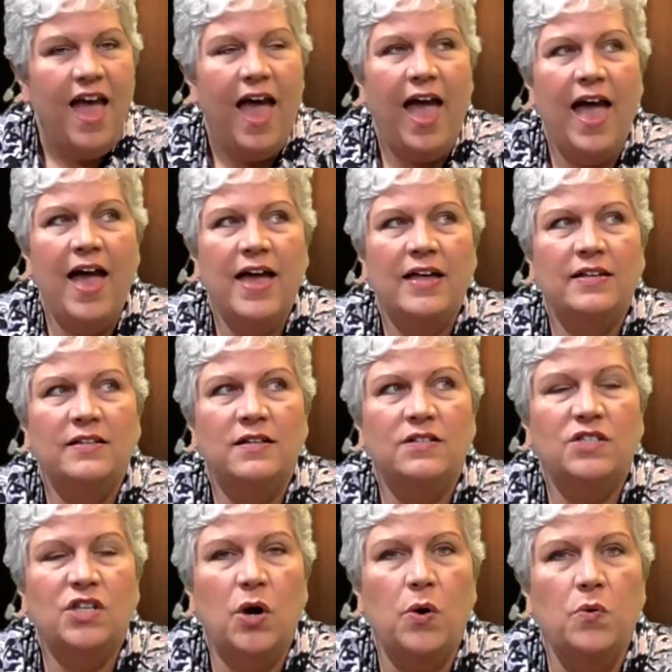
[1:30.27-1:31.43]
And
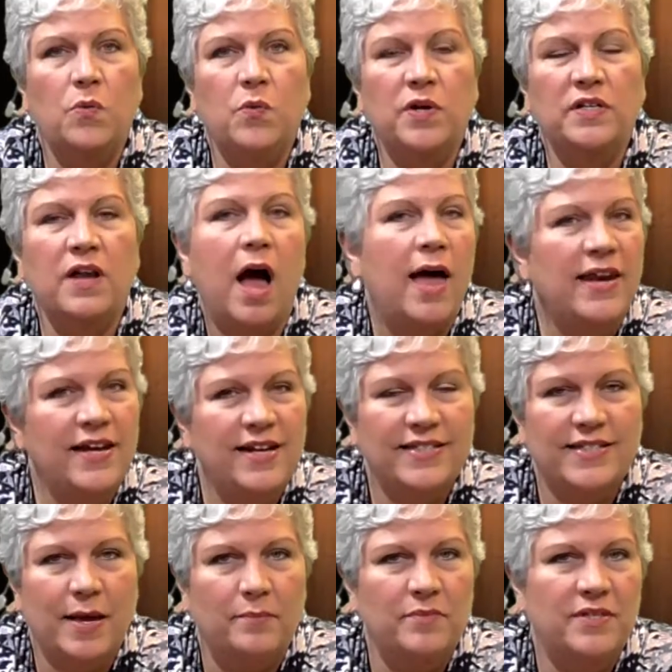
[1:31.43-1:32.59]
so we're not in
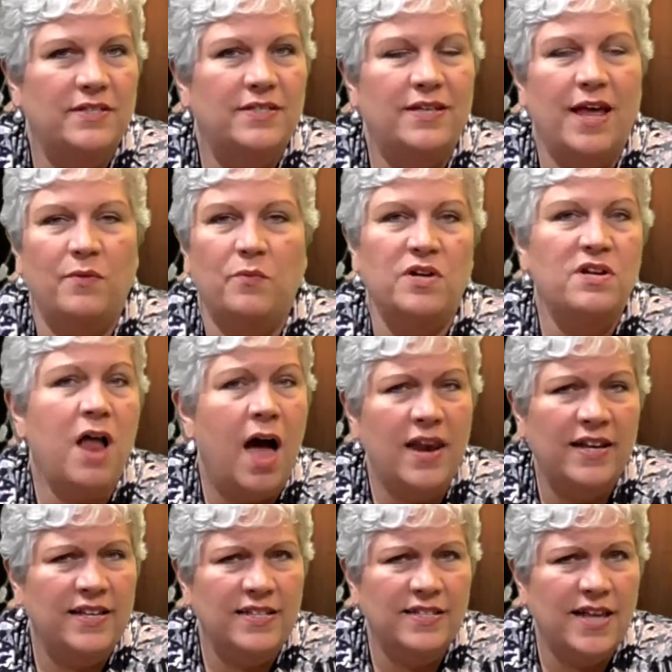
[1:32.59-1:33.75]
acceptance and we're not
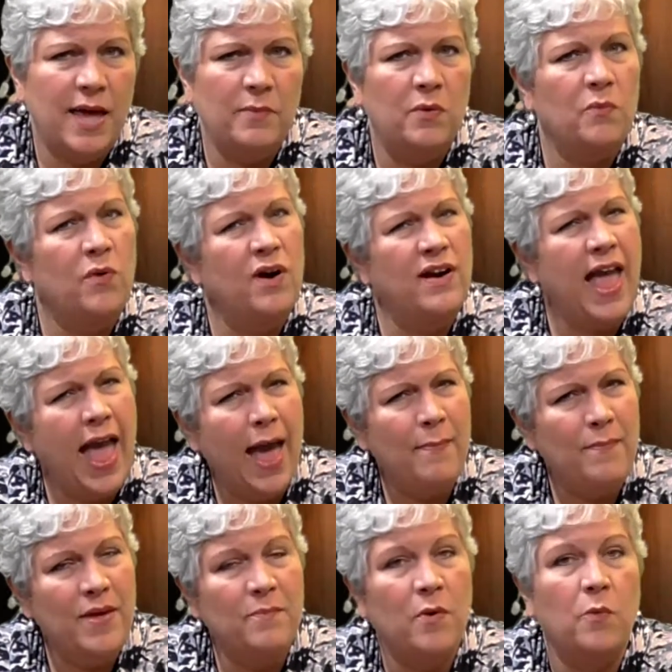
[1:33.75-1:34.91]
in contentment. We're
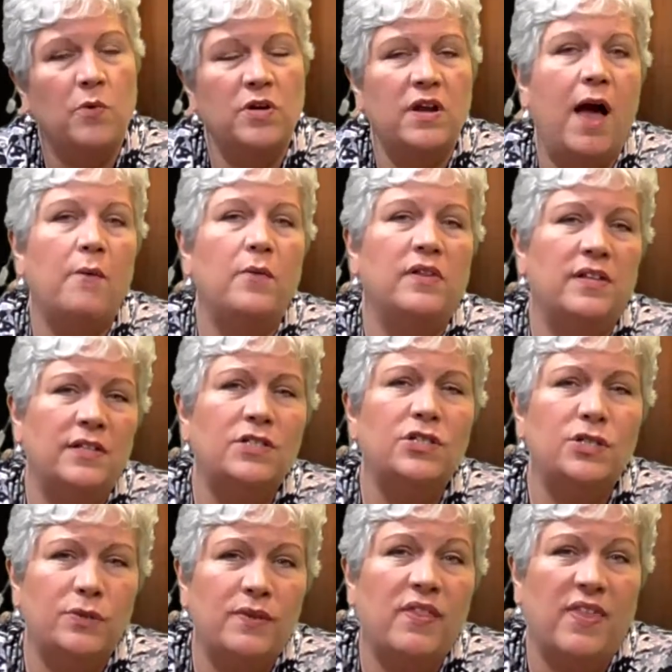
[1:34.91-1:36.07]
unhappy, but we're not willing to
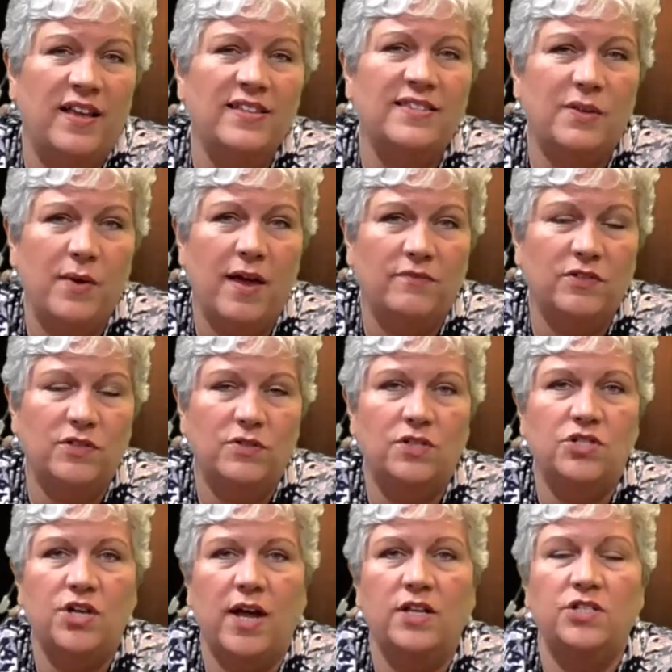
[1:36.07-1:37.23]
do the things that we have to do to
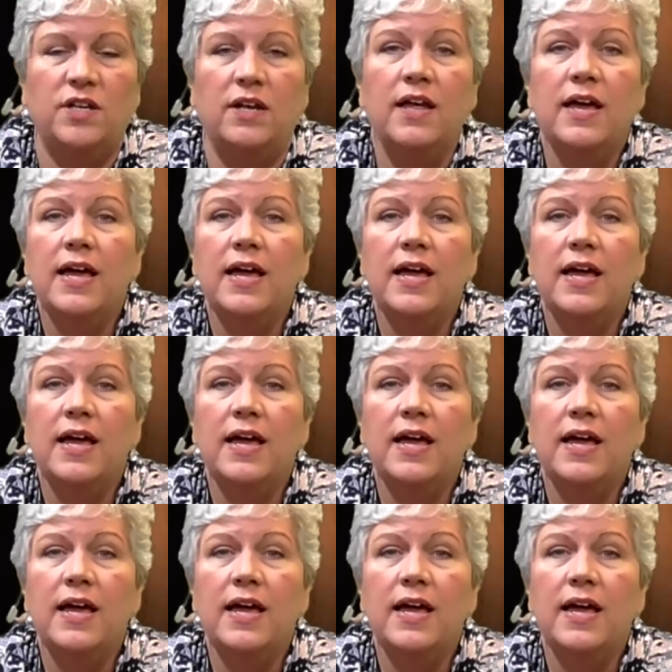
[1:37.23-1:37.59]
change it.